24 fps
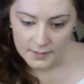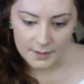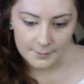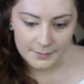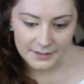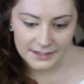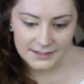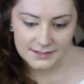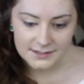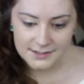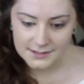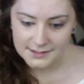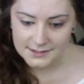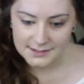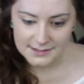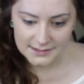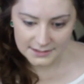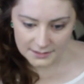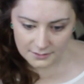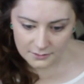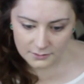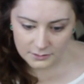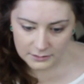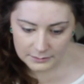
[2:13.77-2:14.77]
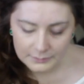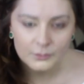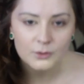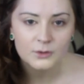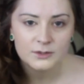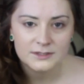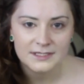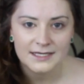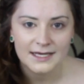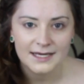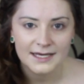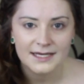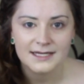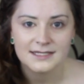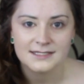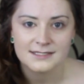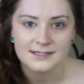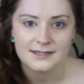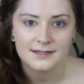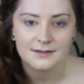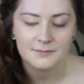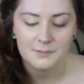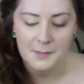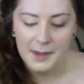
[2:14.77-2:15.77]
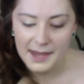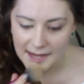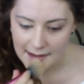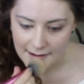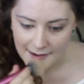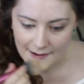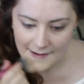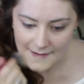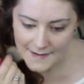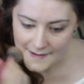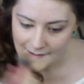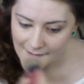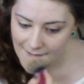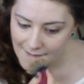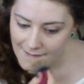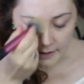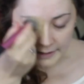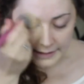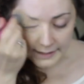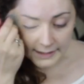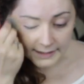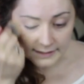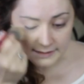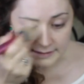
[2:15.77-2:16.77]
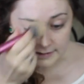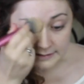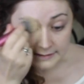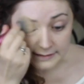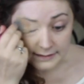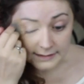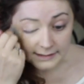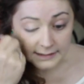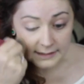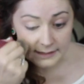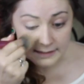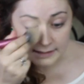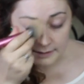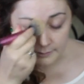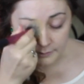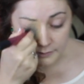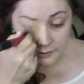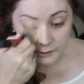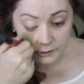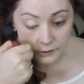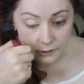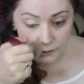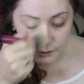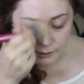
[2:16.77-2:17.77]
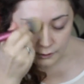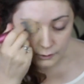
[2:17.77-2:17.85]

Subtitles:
but it's still more tanned than me. I'd hate to see that number 2